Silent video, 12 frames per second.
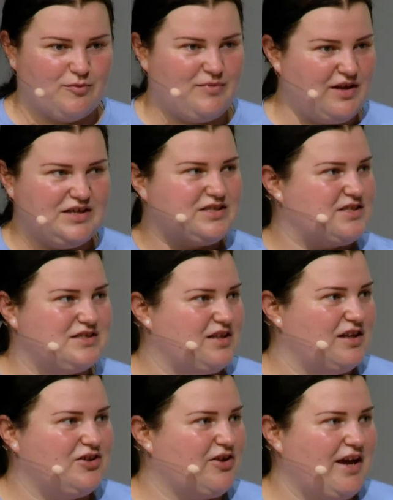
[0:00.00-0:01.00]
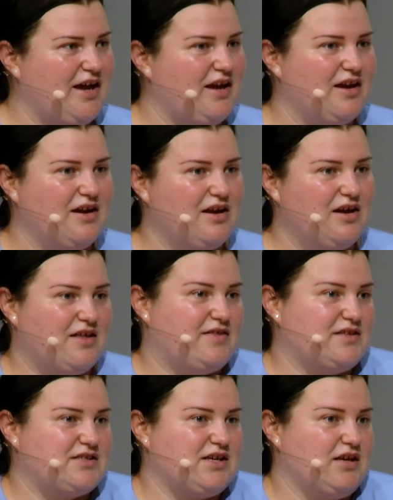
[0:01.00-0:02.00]
for me it's not okay.
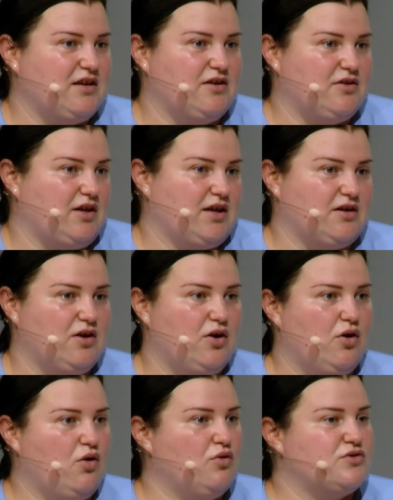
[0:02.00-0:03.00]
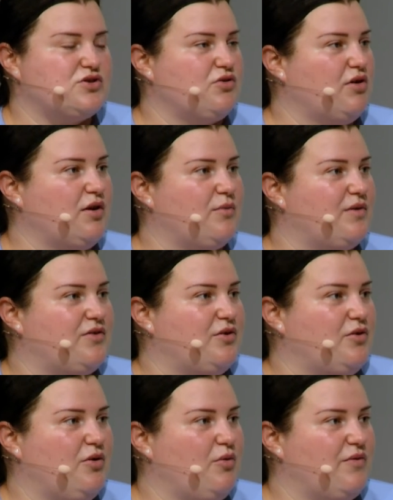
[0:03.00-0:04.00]
And they say, like, oh, sorry, we
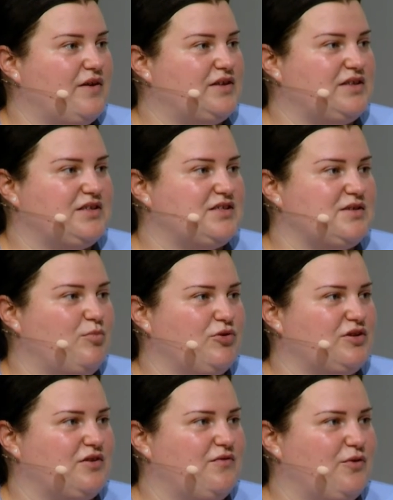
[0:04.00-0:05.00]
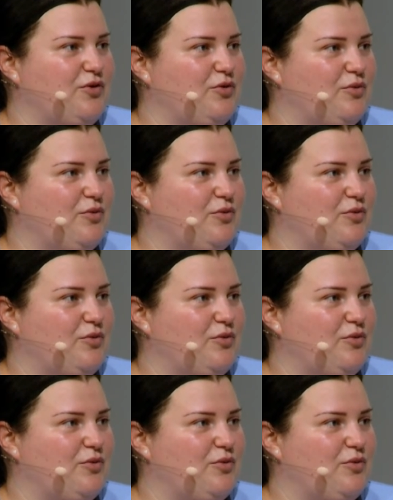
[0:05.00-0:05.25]
don't know that it's important for